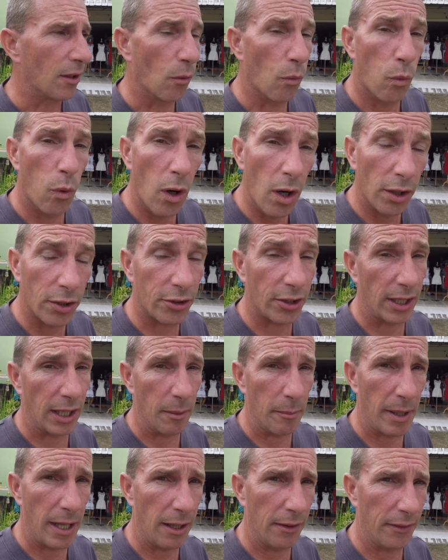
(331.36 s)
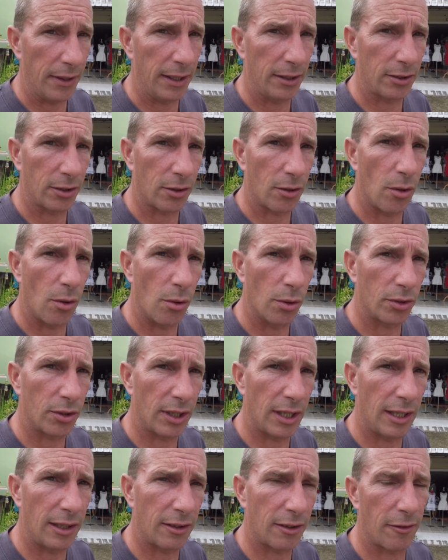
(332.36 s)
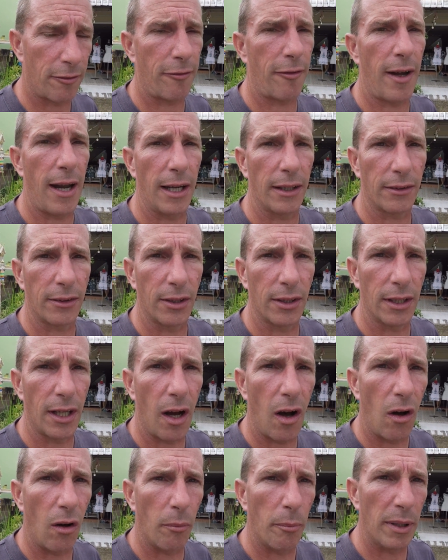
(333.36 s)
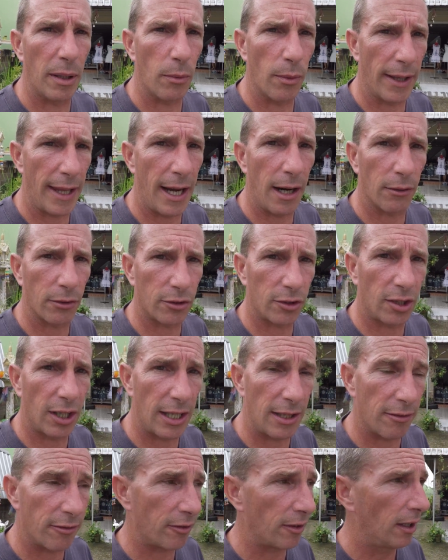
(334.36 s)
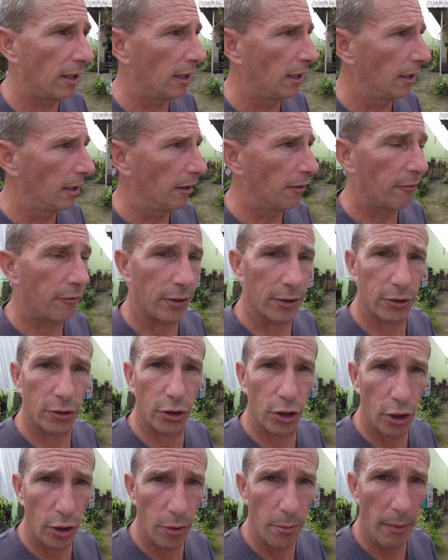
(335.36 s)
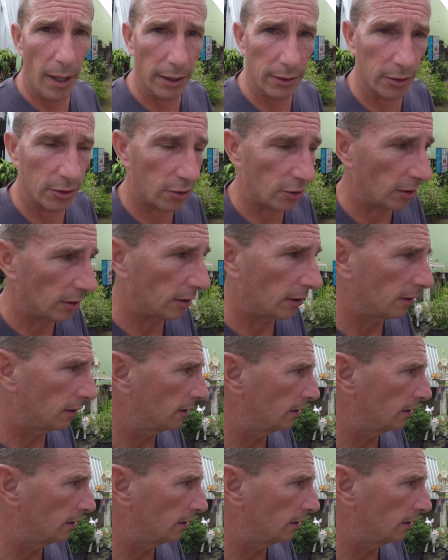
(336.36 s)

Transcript: The worst thing about this, of course, is the fact that I'll be without teeth for 2 months.